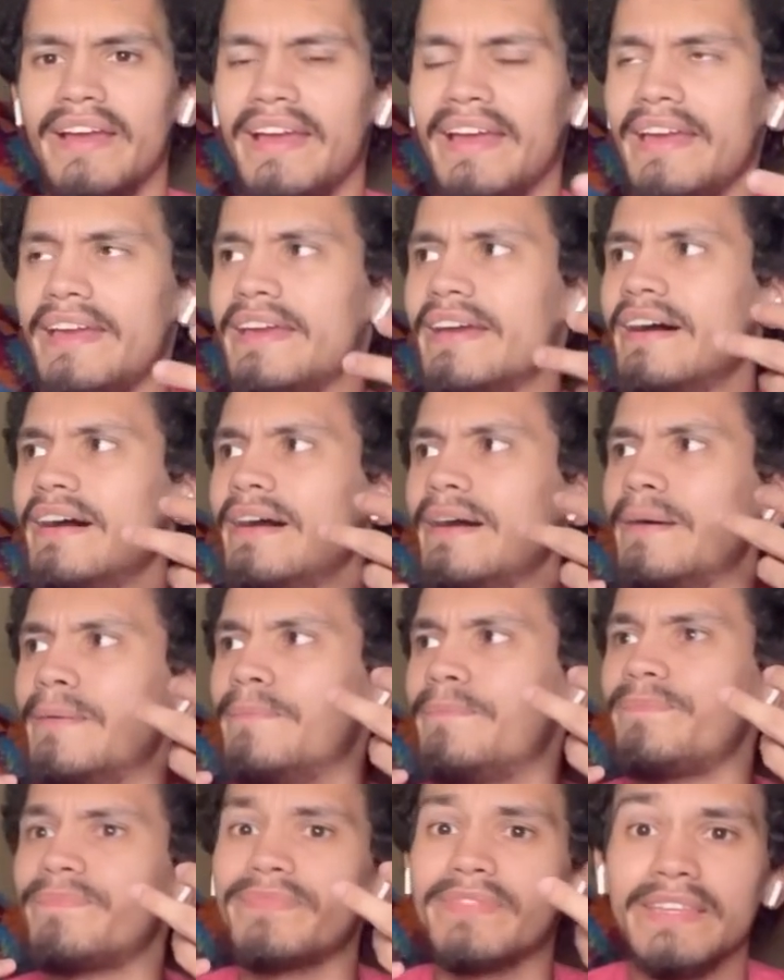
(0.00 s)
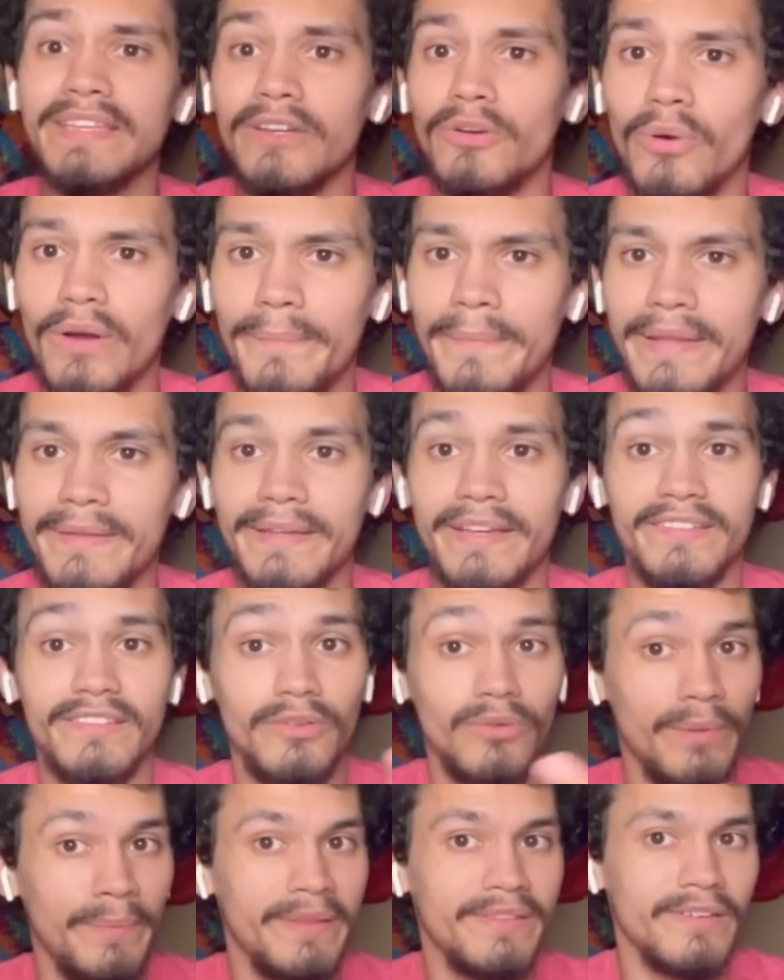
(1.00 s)
a equipment, because
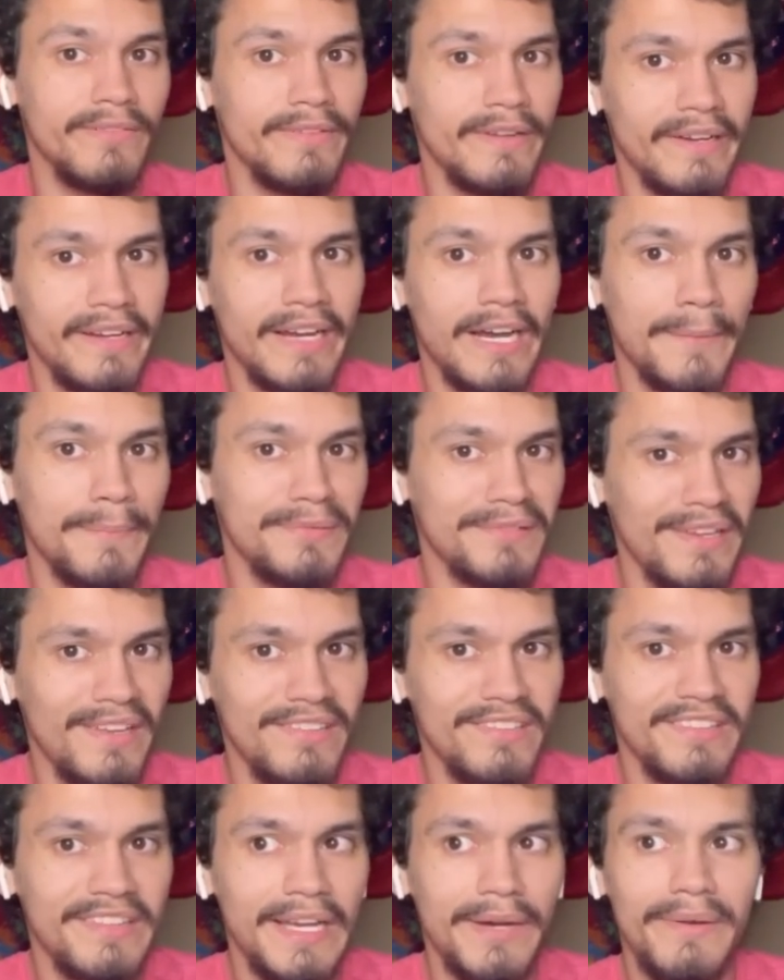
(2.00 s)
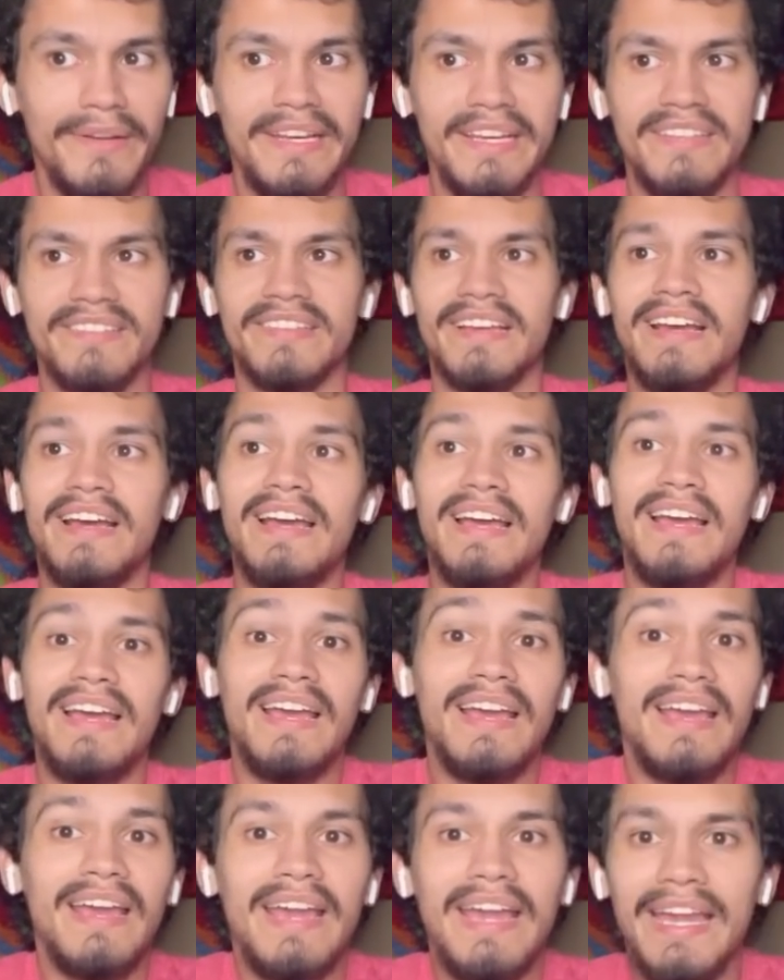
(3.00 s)
equipments are very high percentages nowadays.
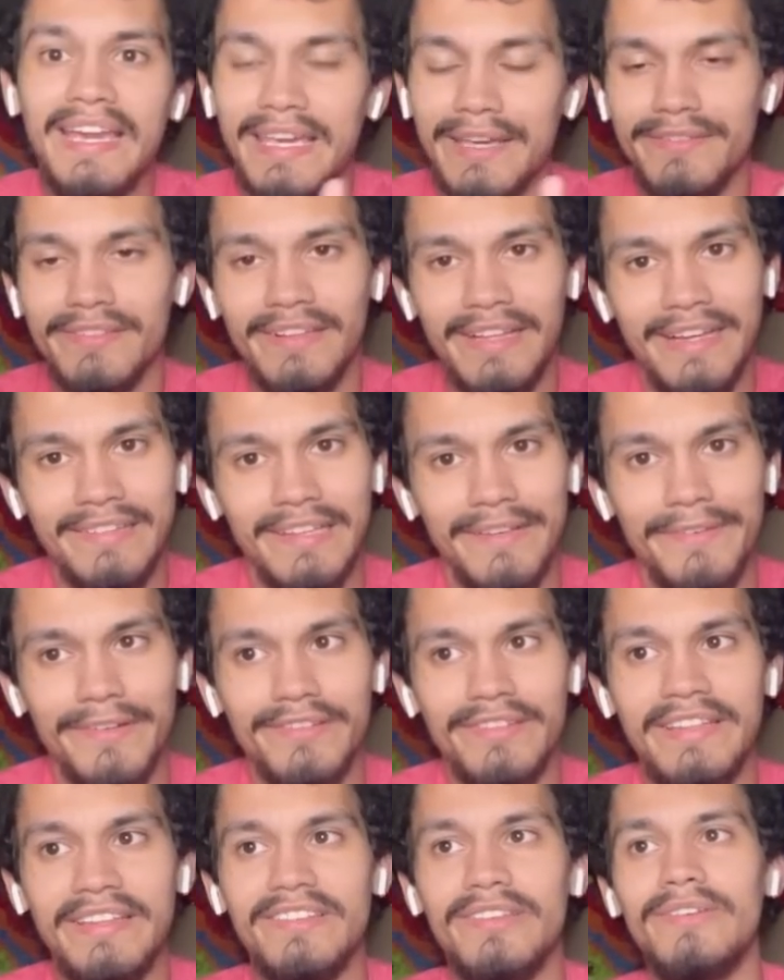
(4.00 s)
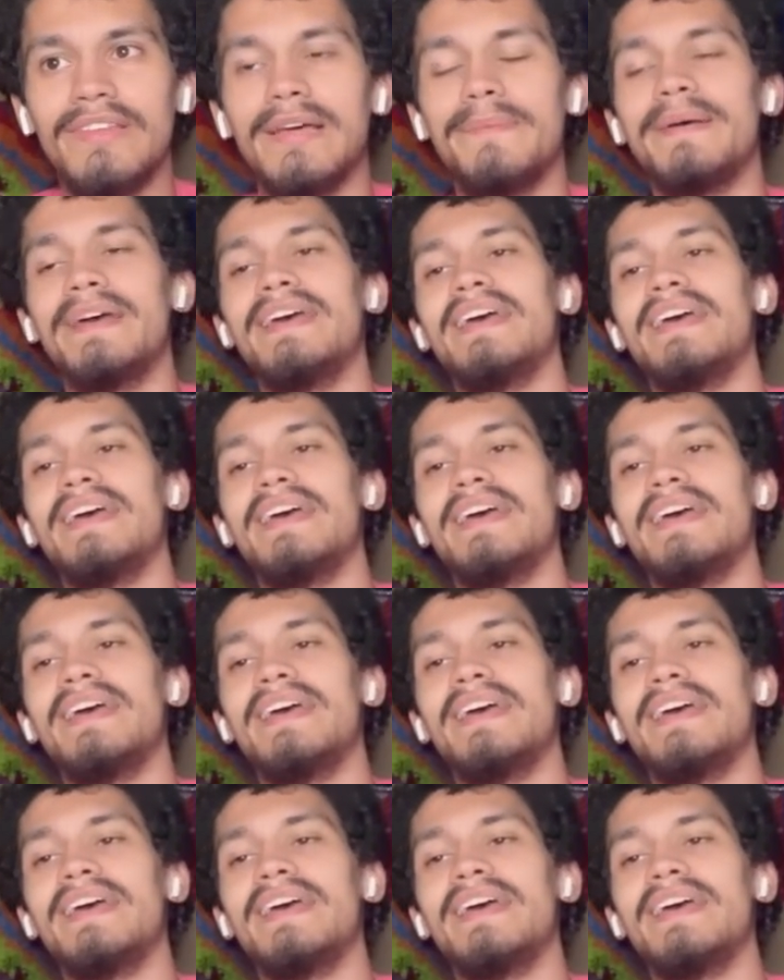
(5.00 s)
It gives a lot of diversity to them.